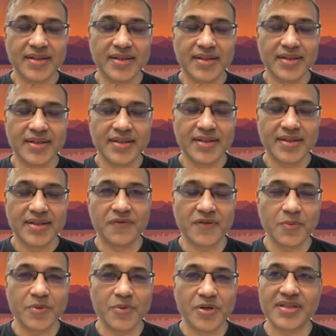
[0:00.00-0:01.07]
School of
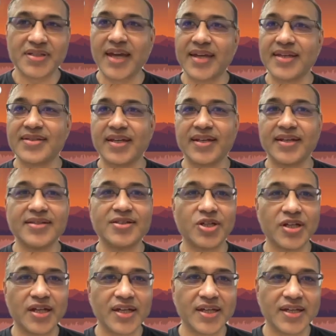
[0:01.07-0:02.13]
Computer Science and
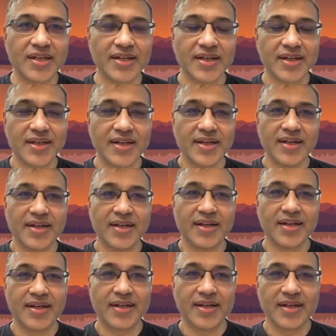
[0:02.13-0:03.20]
Engineering
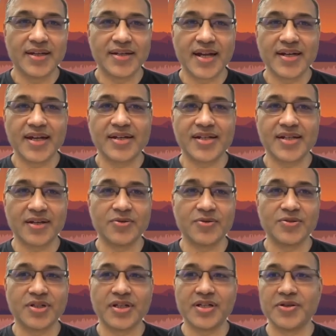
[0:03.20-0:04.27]
at Nanyang
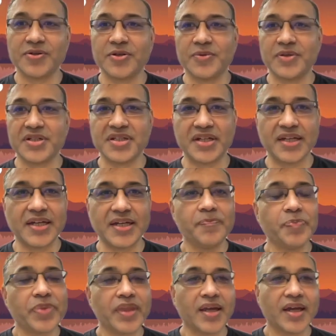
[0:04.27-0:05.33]
Technological University.
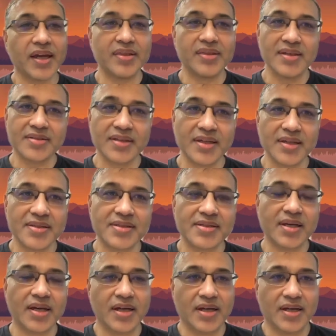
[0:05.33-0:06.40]
And this is
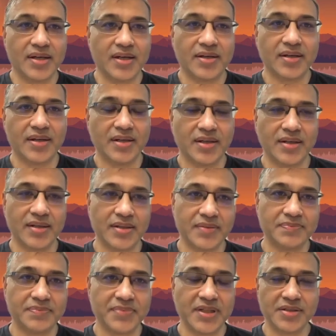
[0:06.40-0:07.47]

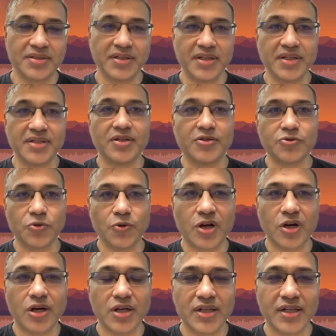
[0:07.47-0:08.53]
a series
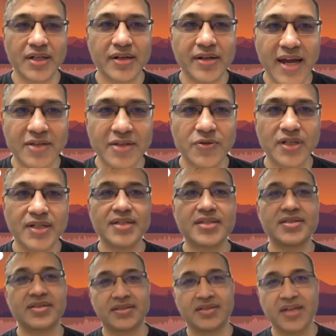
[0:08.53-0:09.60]
so-called Graduate
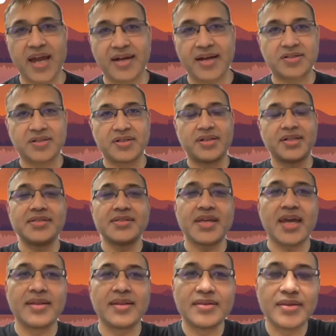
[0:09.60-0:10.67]
Chat Series.
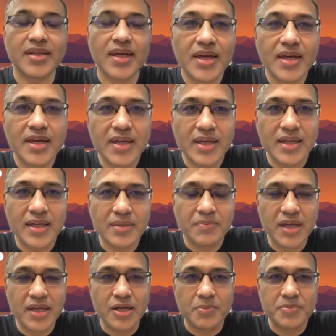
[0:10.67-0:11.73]
And the
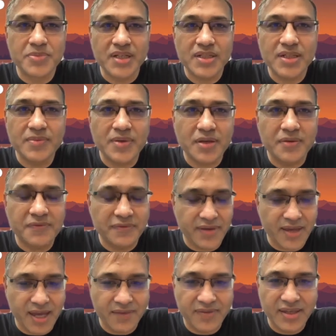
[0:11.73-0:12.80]
main objective of
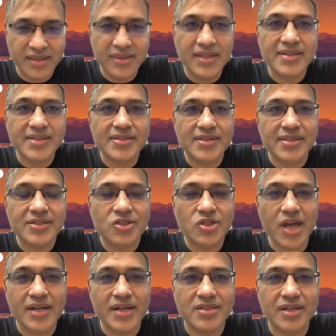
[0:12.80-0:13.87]
having this
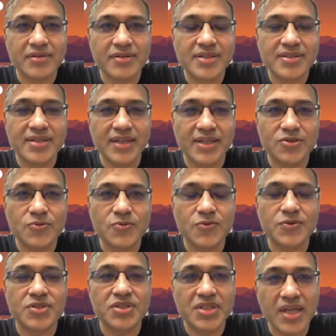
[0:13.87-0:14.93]
chat series is
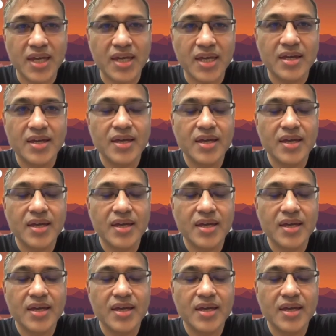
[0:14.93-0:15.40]
to share